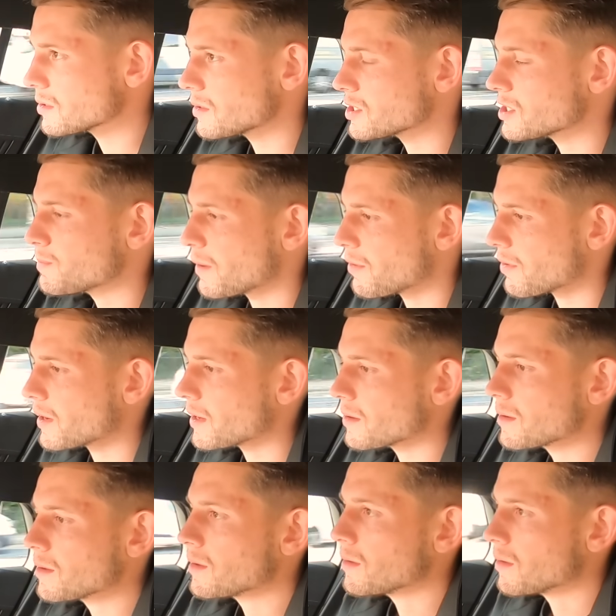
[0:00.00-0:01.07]
the spirit,
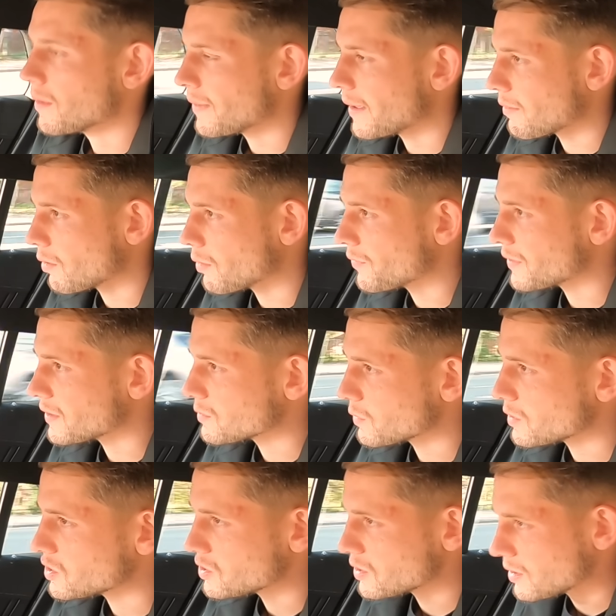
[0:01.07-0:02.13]
and they're all things
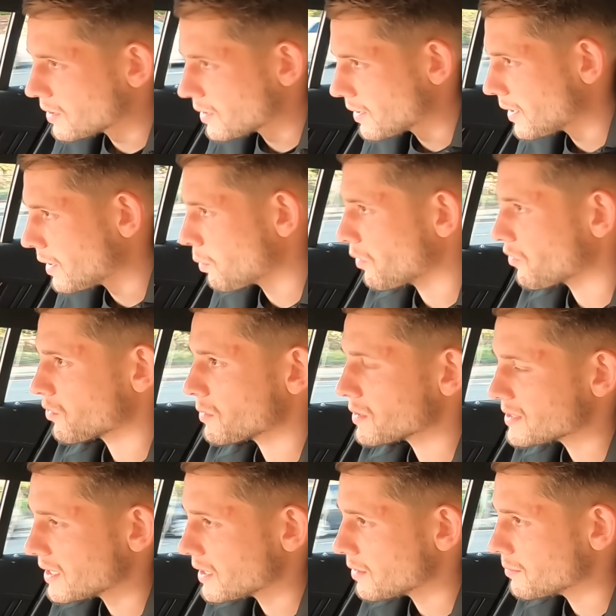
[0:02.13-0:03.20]
which he, he wants from a
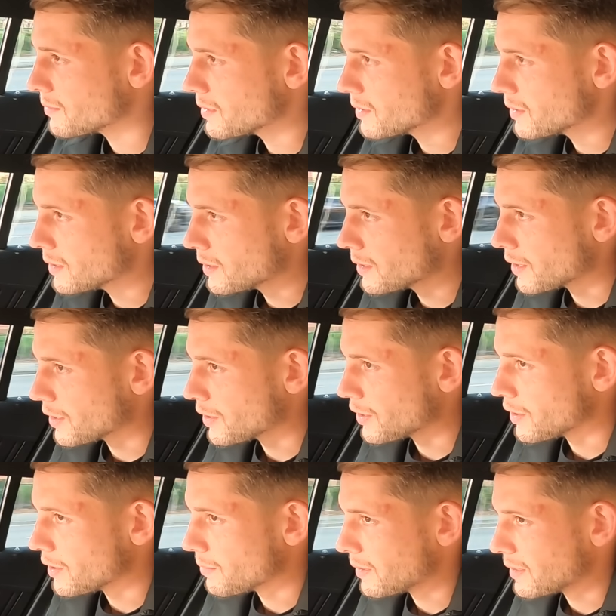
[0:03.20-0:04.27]
team
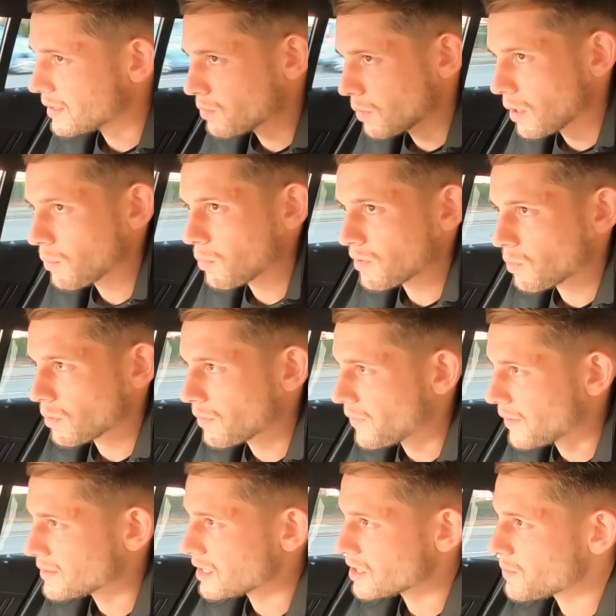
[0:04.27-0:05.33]
um, and it's what, it's what the
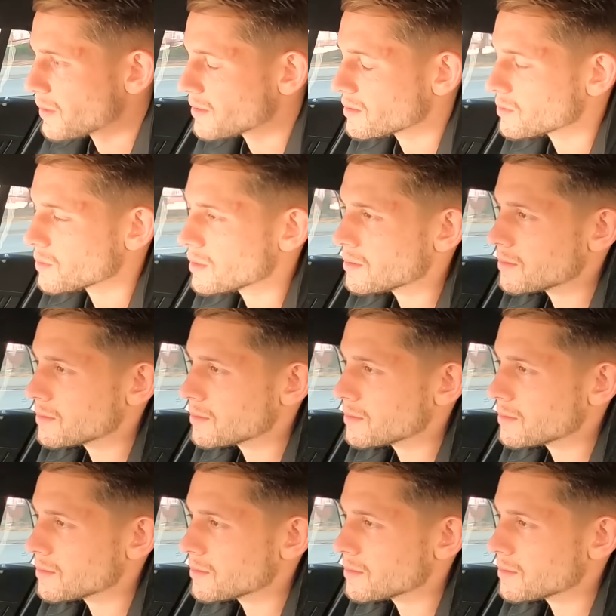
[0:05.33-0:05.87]
fans expect as well.